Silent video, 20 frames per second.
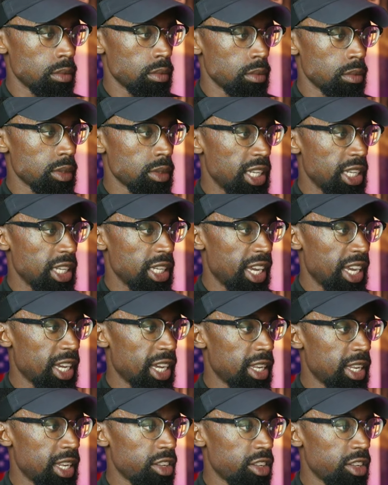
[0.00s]
And
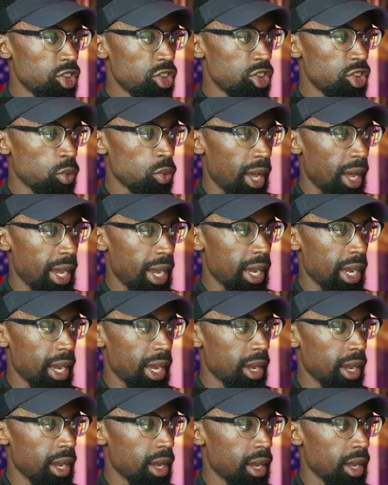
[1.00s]
this is why
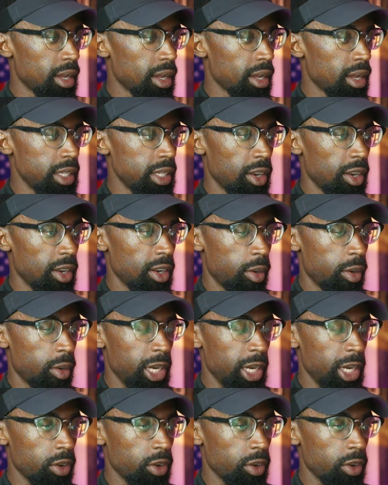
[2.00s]
Elon made a great
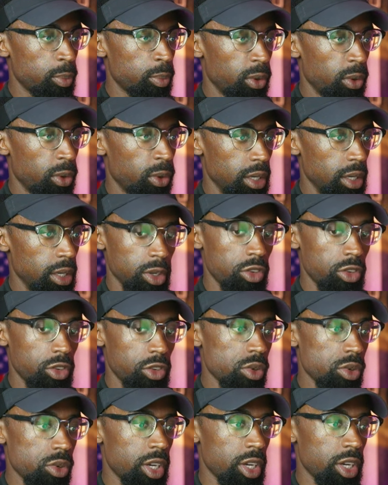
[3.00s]
point. Once you create
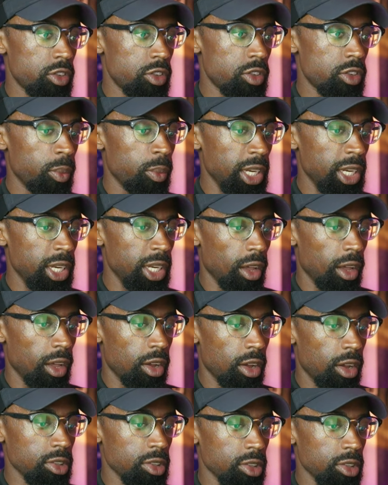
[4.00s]
so many laws,
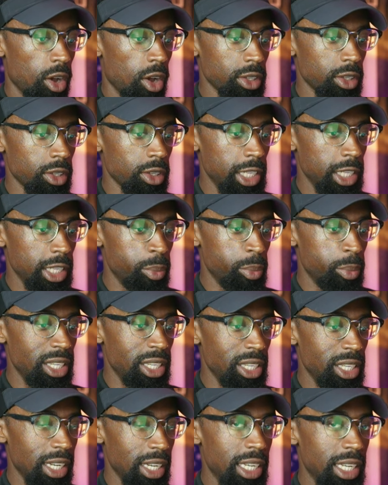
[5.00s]
laws need to be
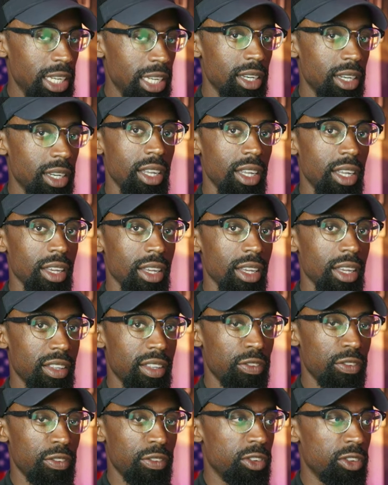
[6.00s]
deleted. Because if you
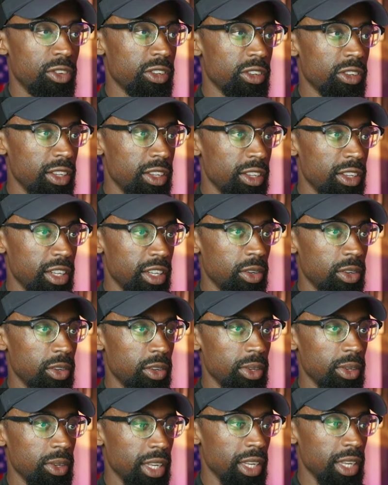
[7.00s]
just continuously
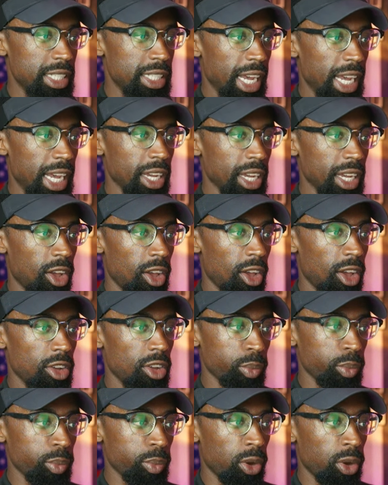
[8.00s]
stack laws
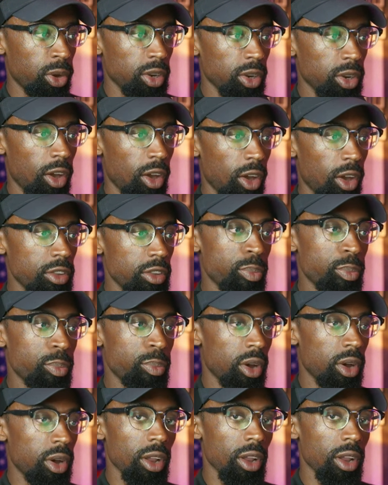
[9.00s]
upon laws upon
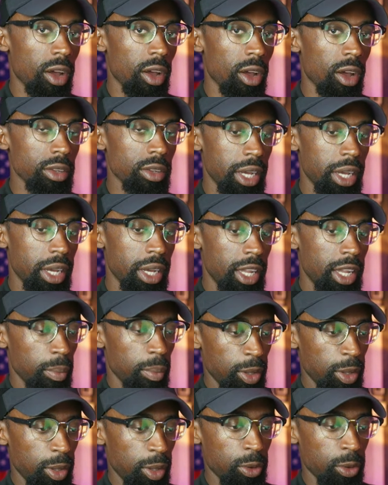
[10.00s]
laws, then people
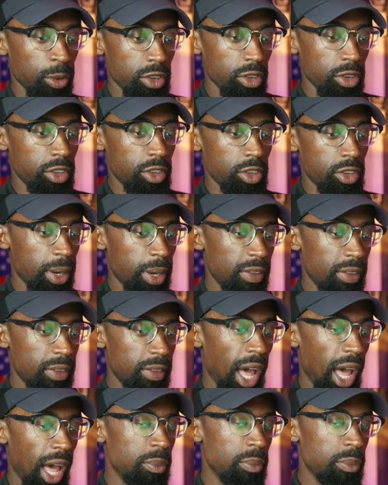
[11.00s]
just don't have the
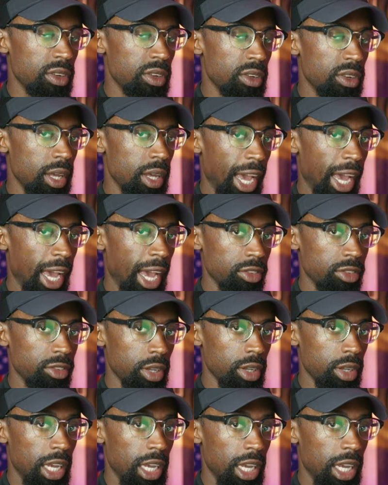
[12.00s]
option to actually
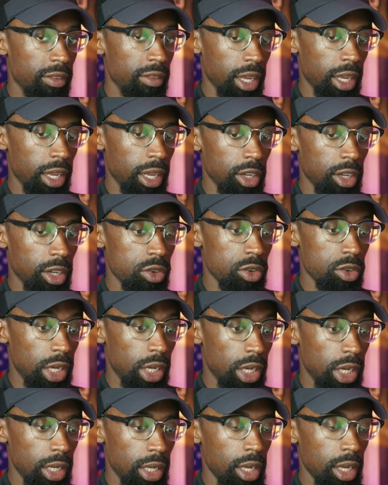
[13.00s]
innovate and create.
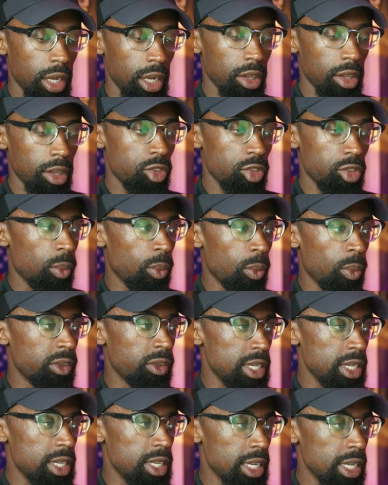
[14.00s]
There's always these
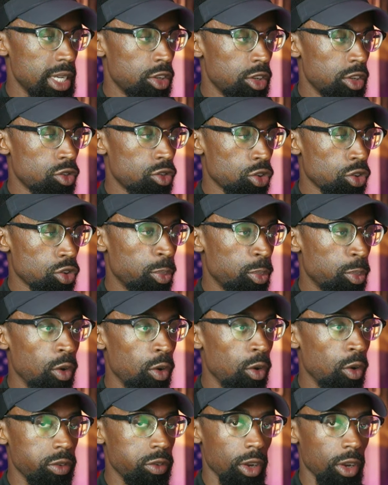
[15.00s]
trip over
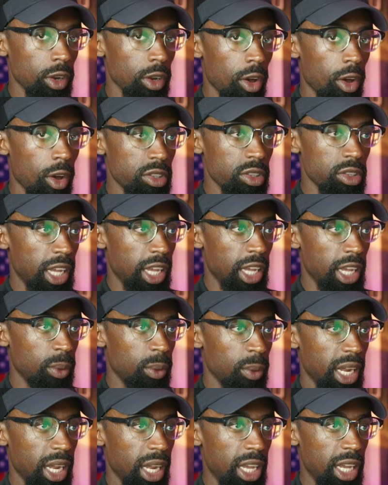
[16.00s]
laws, and now we got to
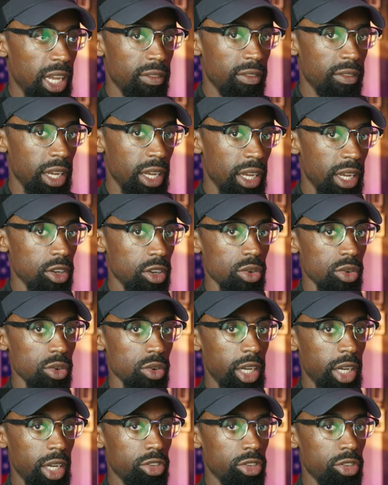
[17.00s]
innovate and create
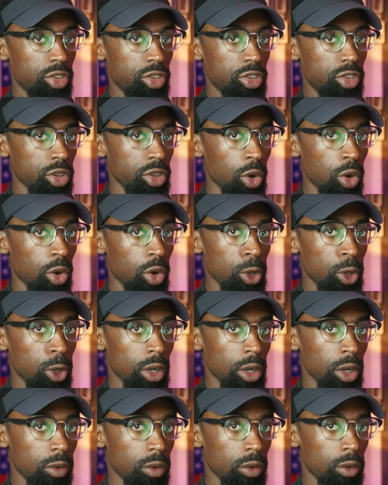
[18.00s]
just to go
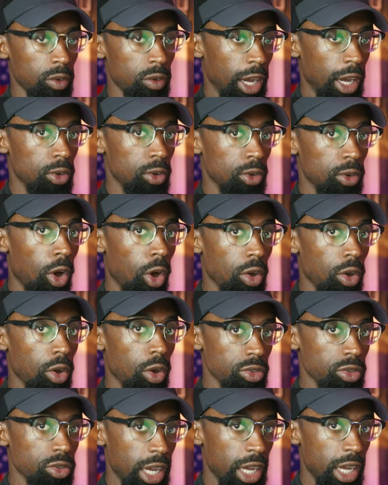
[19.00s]
around laws that
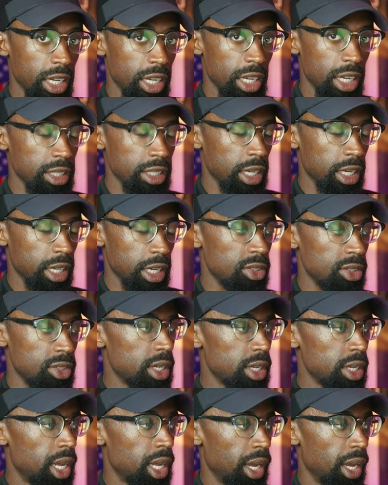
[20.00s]
exist.
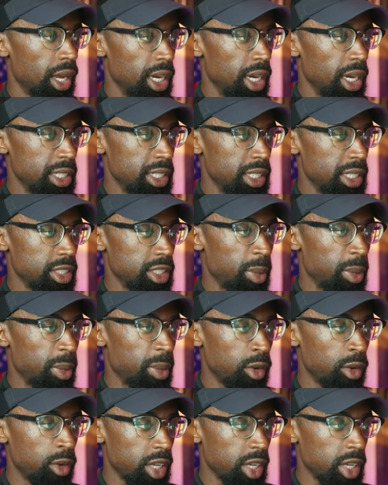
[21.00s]
I think it's about
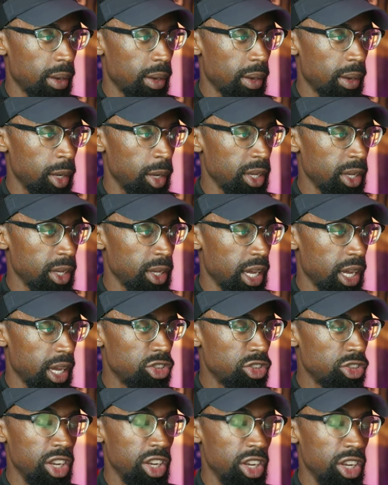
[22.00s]
time that we kind of change
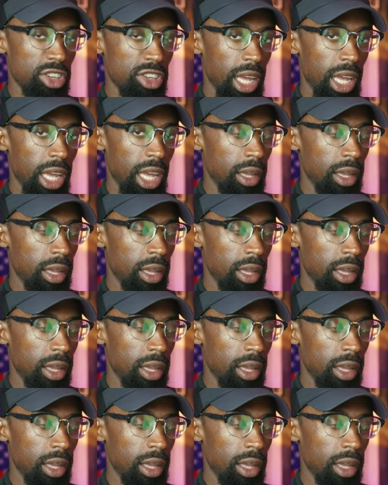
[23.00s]
the game.